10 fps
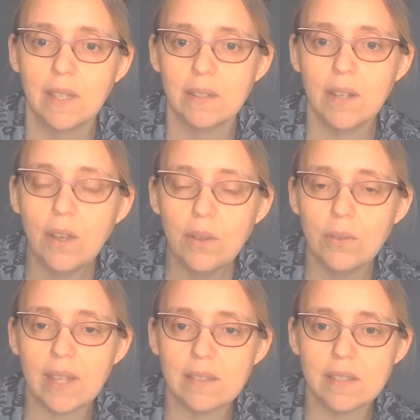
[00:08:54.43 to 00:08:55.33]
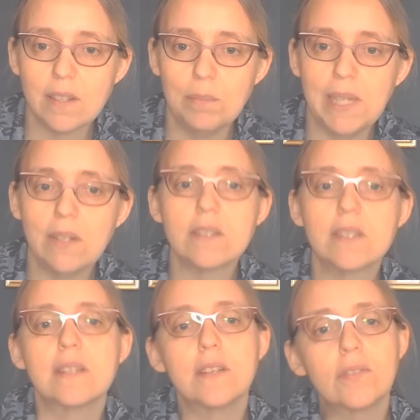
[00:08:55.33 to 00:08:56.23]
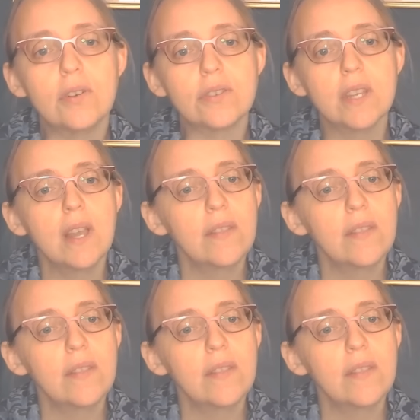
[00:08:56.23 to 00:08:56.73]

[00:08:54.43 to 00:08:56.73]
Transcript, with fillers: no, that's complete nonsense. And of course,